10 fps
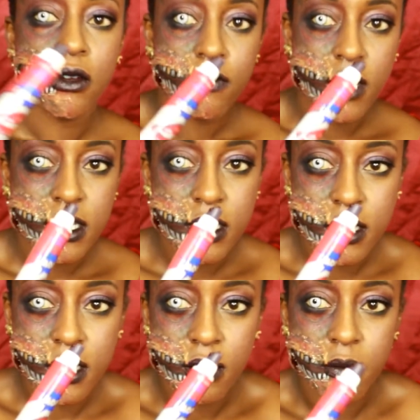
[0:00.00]
red
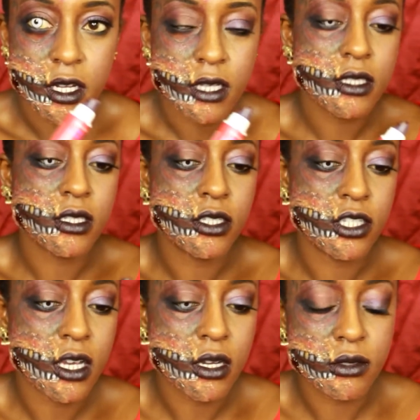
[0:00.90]
blood
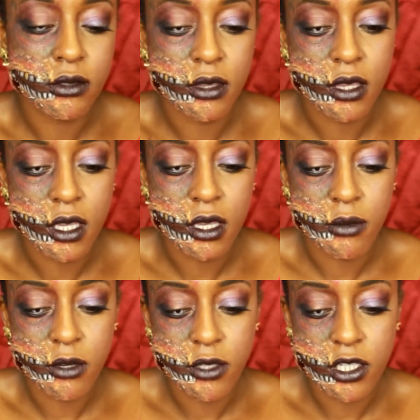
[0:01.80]
gel thingy
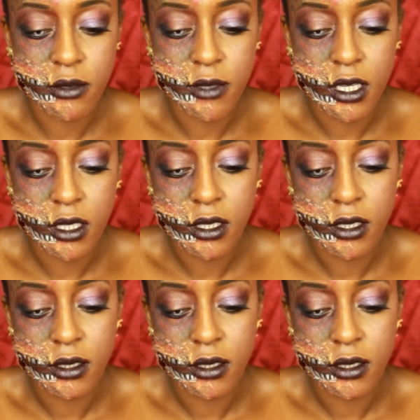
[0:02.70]
Bobby Jimmy